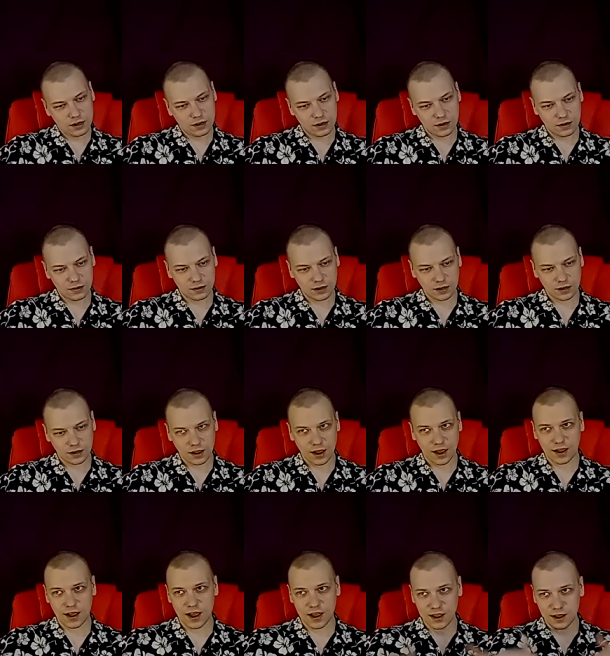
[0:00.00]
Uh, like
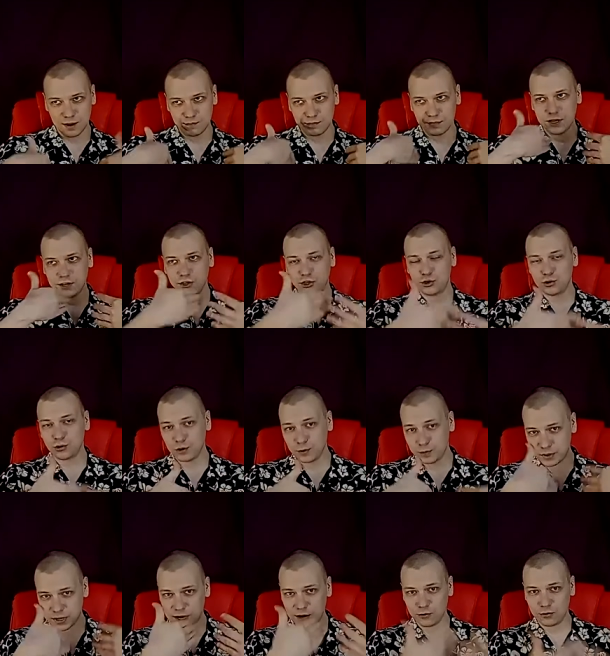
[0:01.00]
I, I, am in
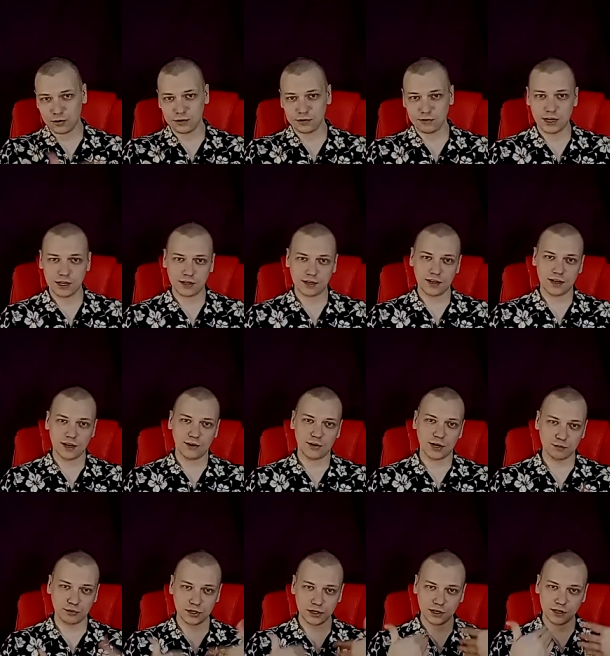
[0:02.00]
your power right now.
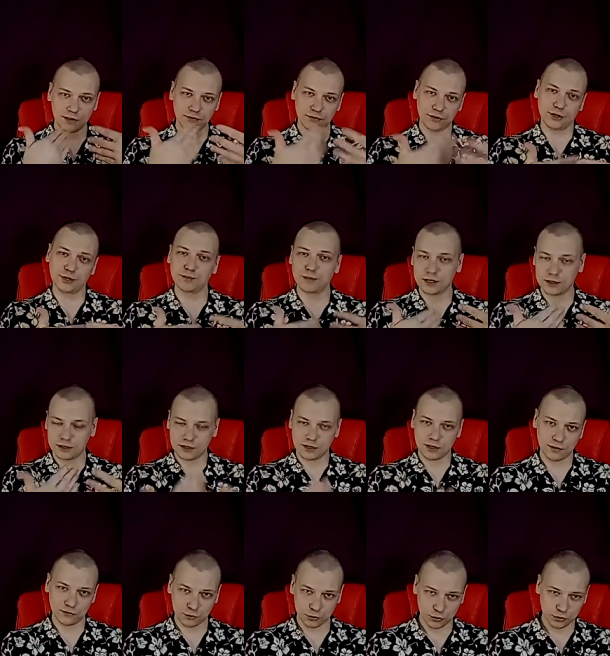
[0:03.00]
I'm delivering
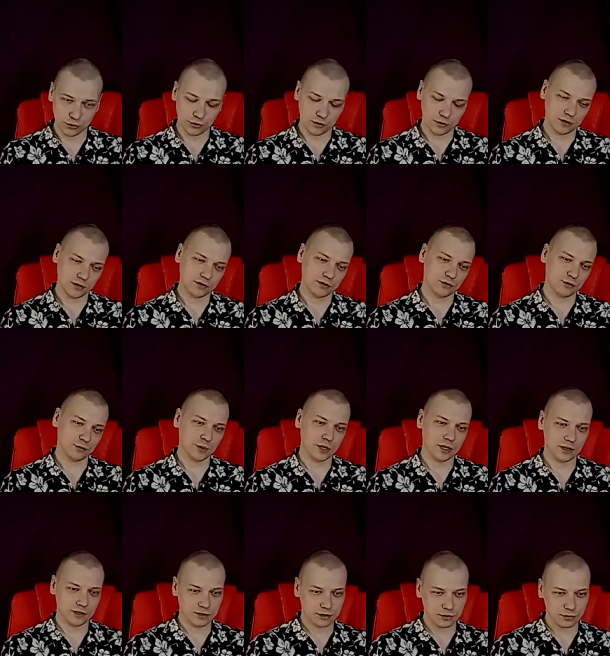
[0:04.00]
myself to your
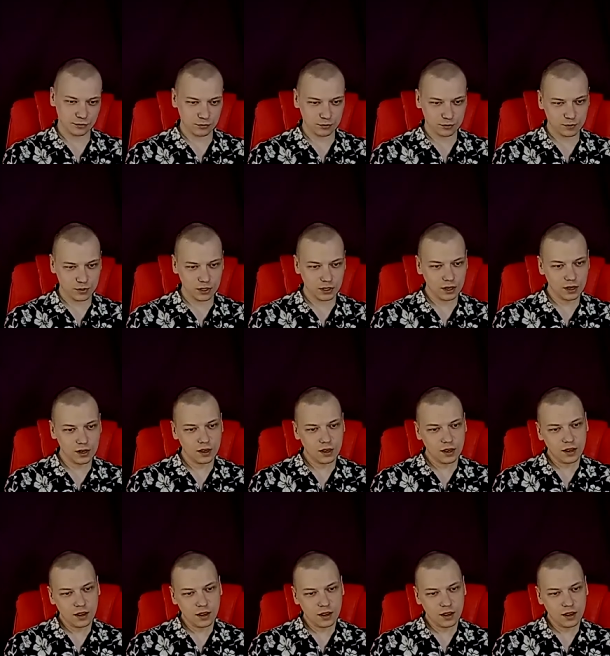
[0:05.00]
domain, so to speak,